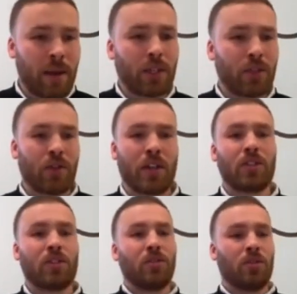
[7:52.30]
to make sure that
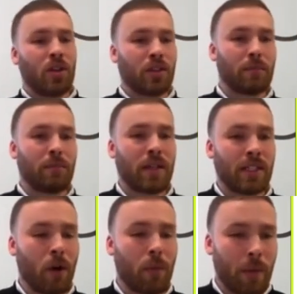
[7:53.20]
this new starter's
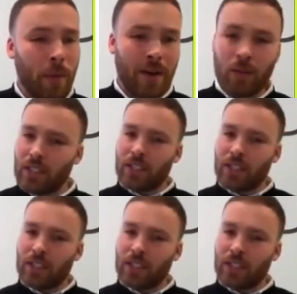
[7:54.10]
set up in the payroll